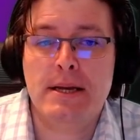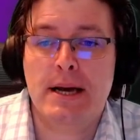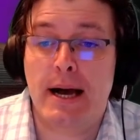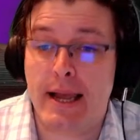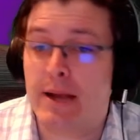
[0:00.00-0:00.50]

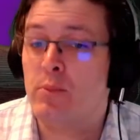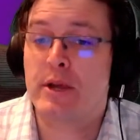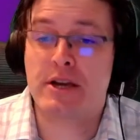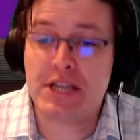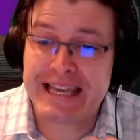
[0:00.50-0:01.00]
And we
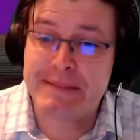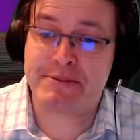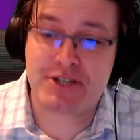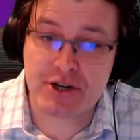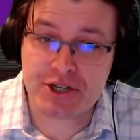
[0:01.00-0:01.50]
could keep
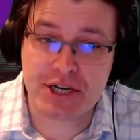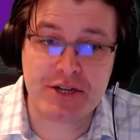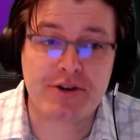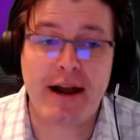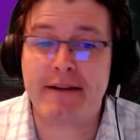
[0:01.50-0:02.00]
searching,
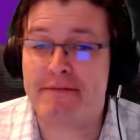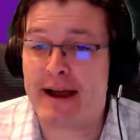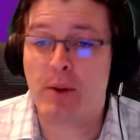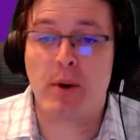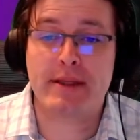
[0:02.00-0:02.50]
trying to
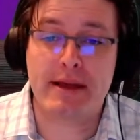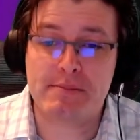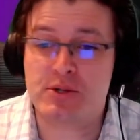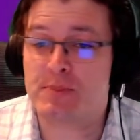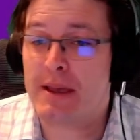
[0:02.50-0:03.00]
find one that
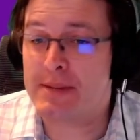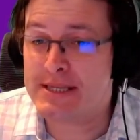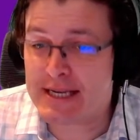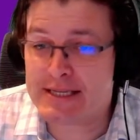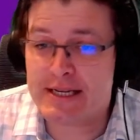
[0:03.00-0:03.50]
was maybe
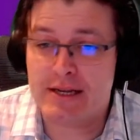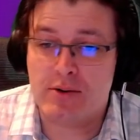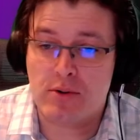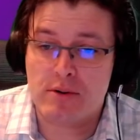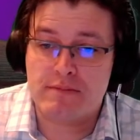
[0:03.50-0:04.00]
16
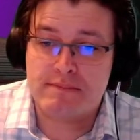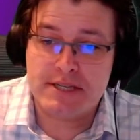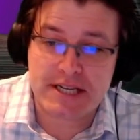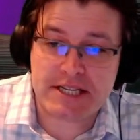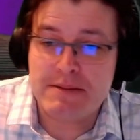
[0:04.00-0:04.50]
or
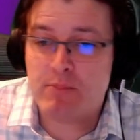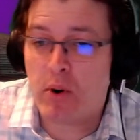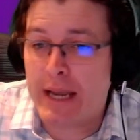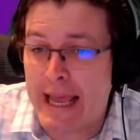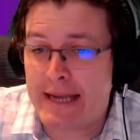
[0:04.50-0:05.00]

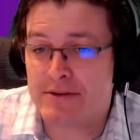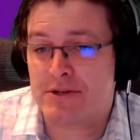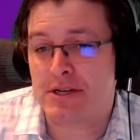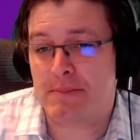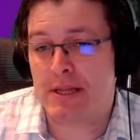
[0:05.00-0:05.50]
16.8 or
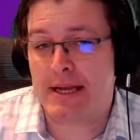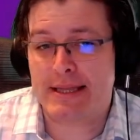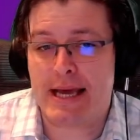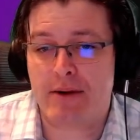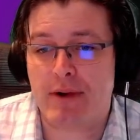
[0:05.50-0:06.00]
something like
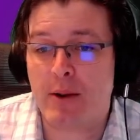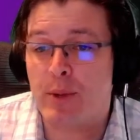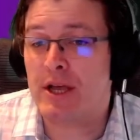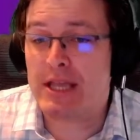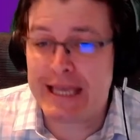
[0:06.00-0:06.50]
that, right? We
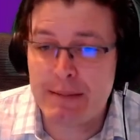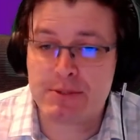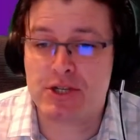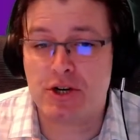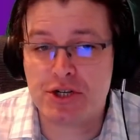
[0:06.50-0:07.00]
could keep
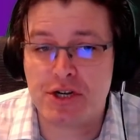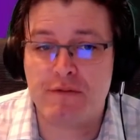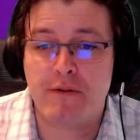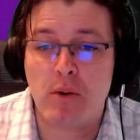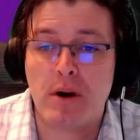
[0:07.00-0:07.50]
searching
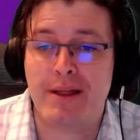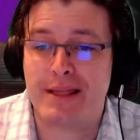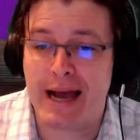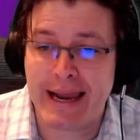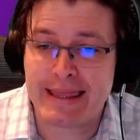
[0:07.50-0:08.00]
for a
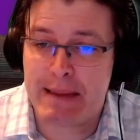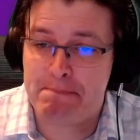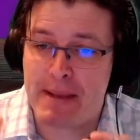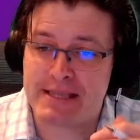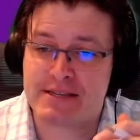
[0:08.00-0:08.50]
line that
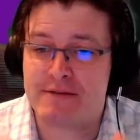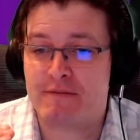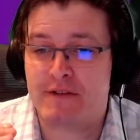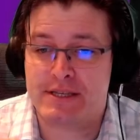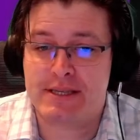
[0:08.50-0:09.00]
best
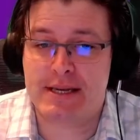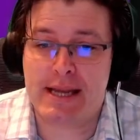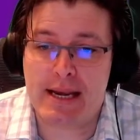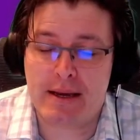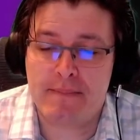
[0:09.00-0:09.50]
fits the
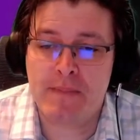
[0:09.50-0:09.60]
data.